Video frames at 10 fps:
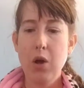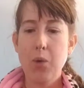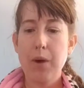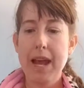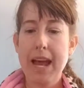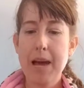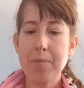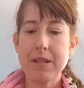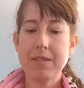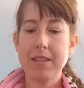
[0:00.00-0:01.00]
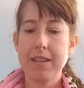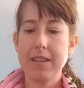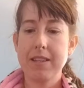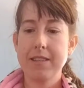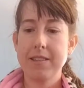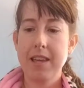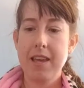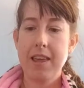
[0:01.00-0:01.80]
What happens is